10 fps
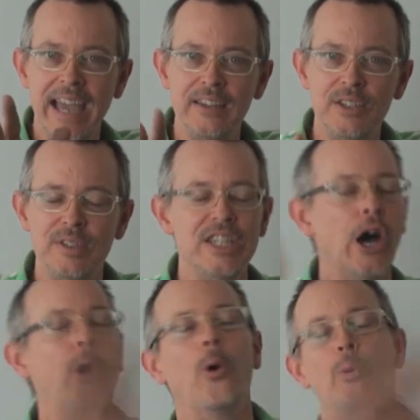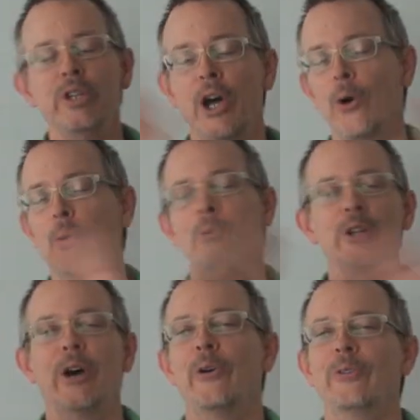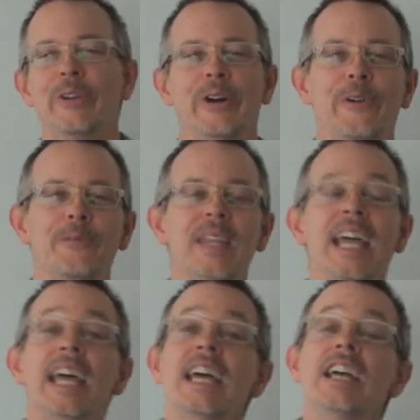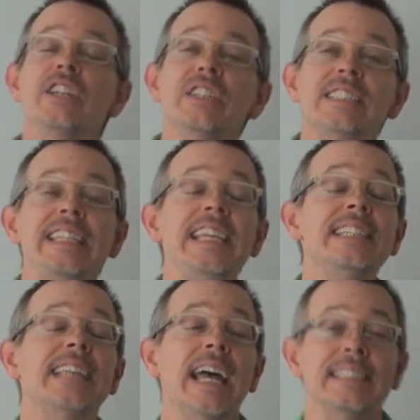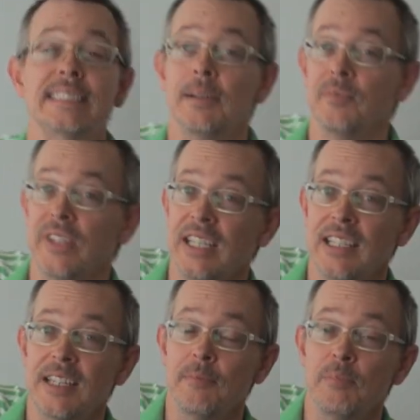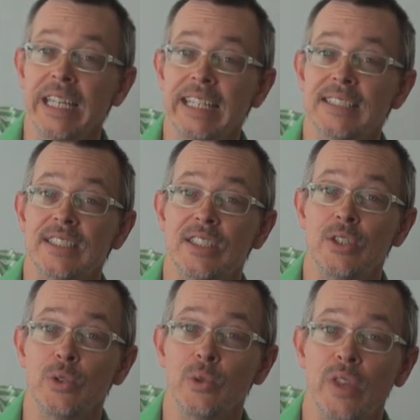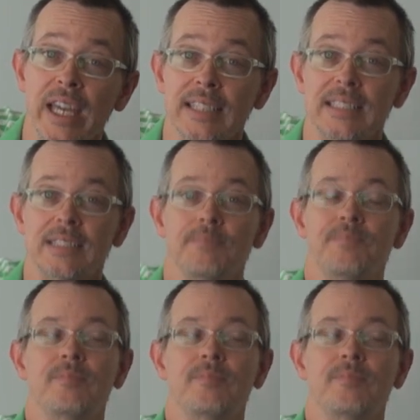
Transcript: at you? No, no, no, no. To sneeze at something means to do this.